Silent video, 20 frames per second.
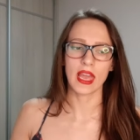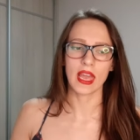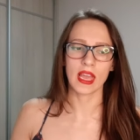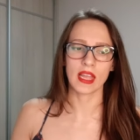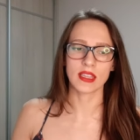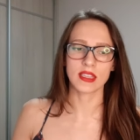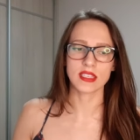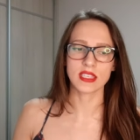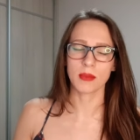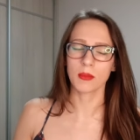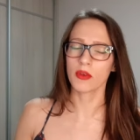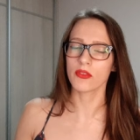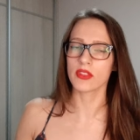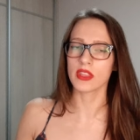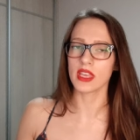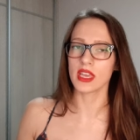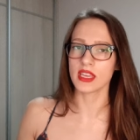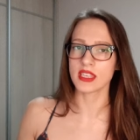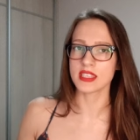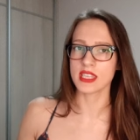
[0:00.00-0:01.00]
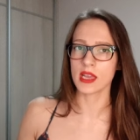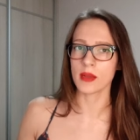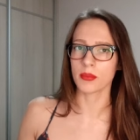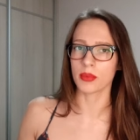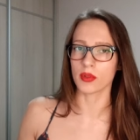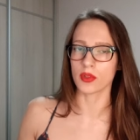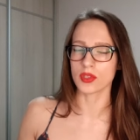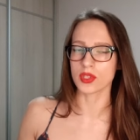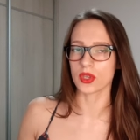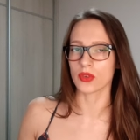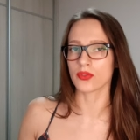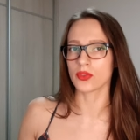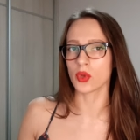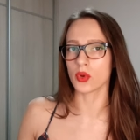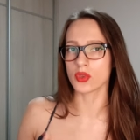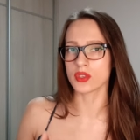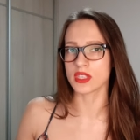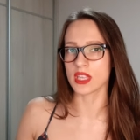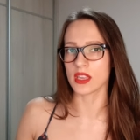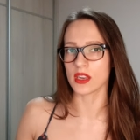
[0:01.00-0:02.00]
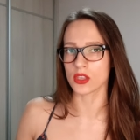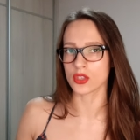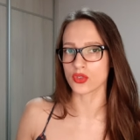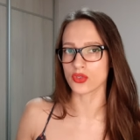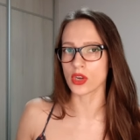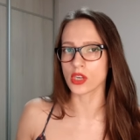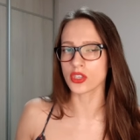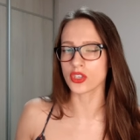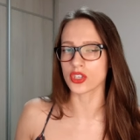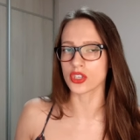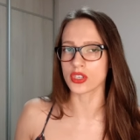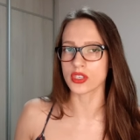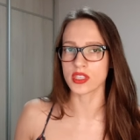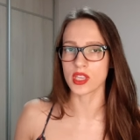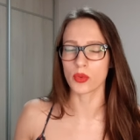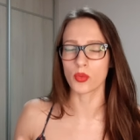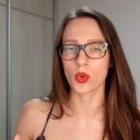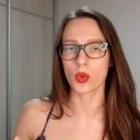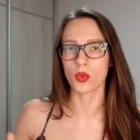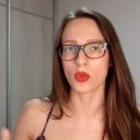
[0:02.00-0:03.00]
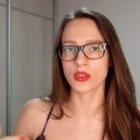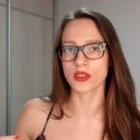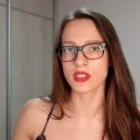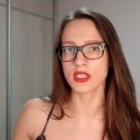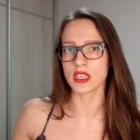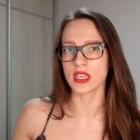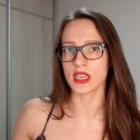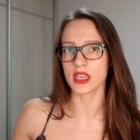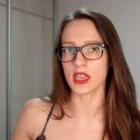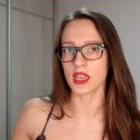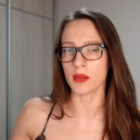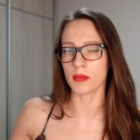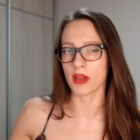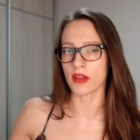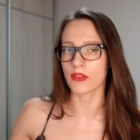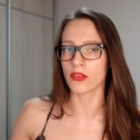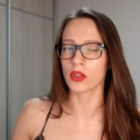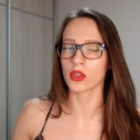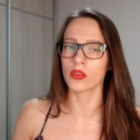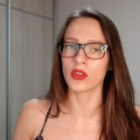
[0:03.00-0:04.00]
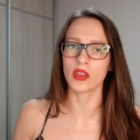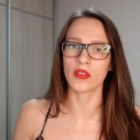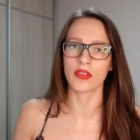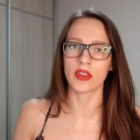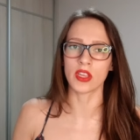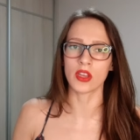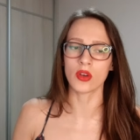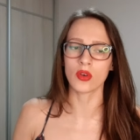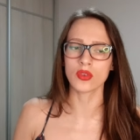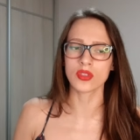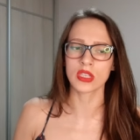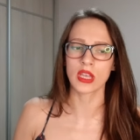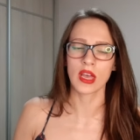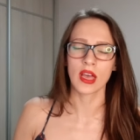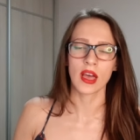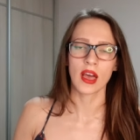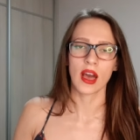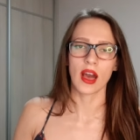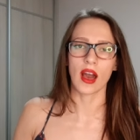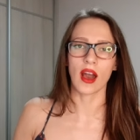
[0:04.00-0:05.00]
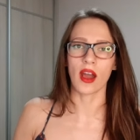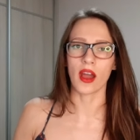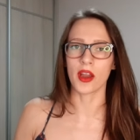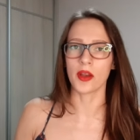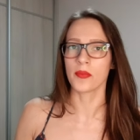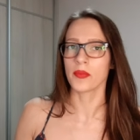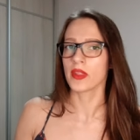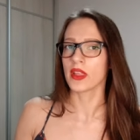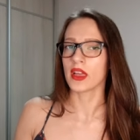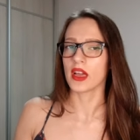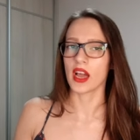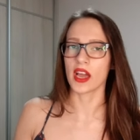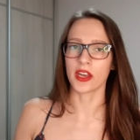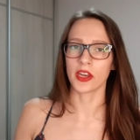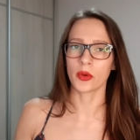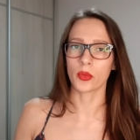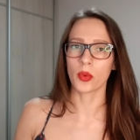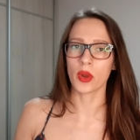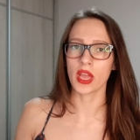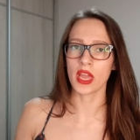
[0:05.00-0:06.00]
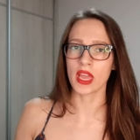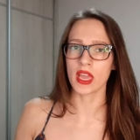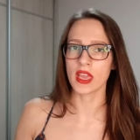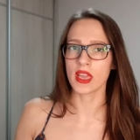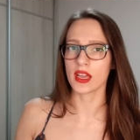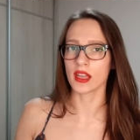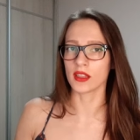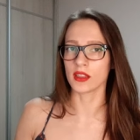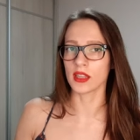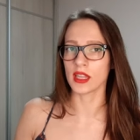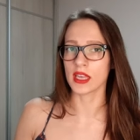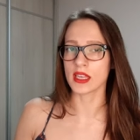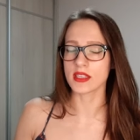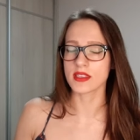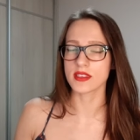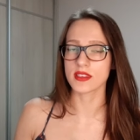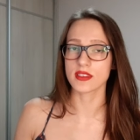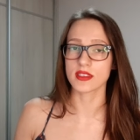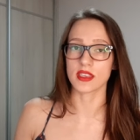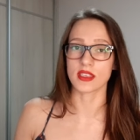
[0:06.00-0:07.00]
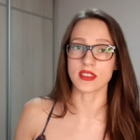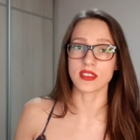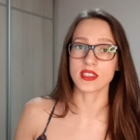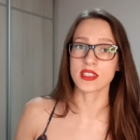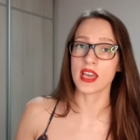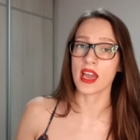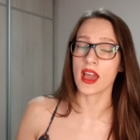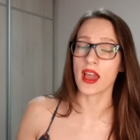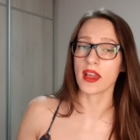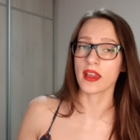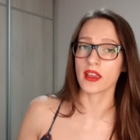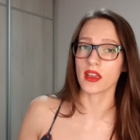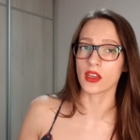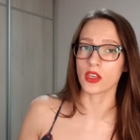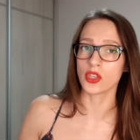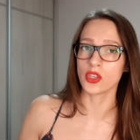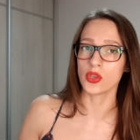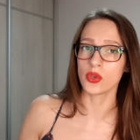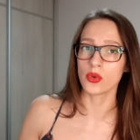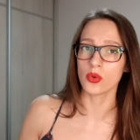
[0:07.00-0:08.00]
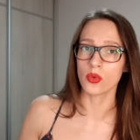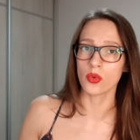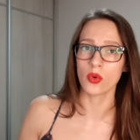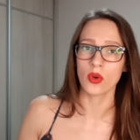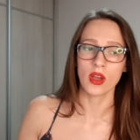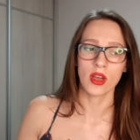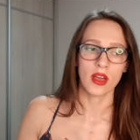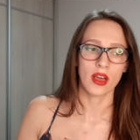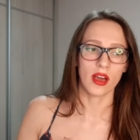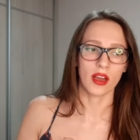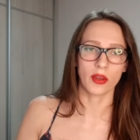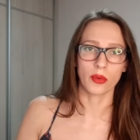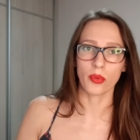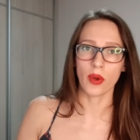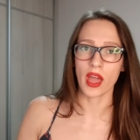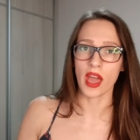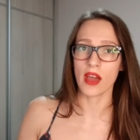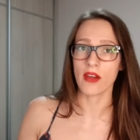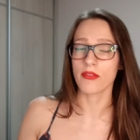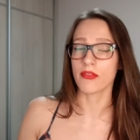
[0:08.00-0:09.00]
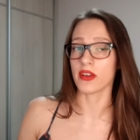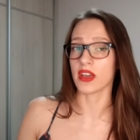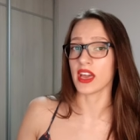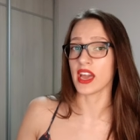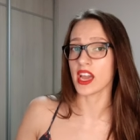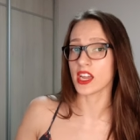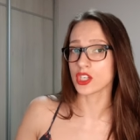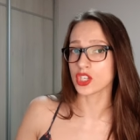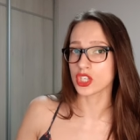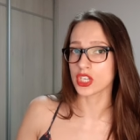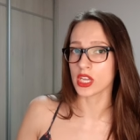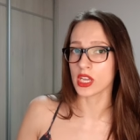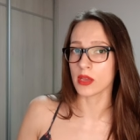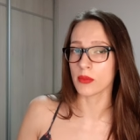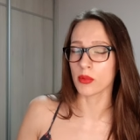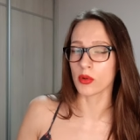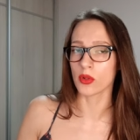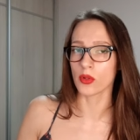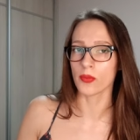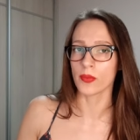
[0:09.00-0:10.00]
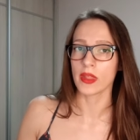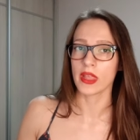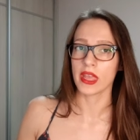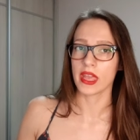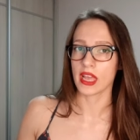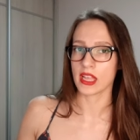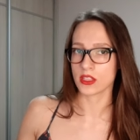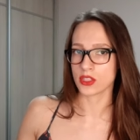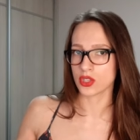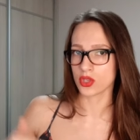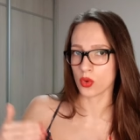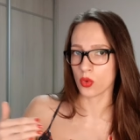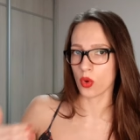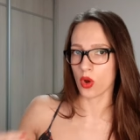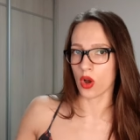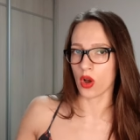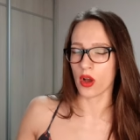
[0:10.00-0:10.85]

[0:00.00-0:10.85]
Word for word: And some of the examples of those data structures that we will see in my following videos are an array, a list, a stack, a queue, a graph, a hash table, and so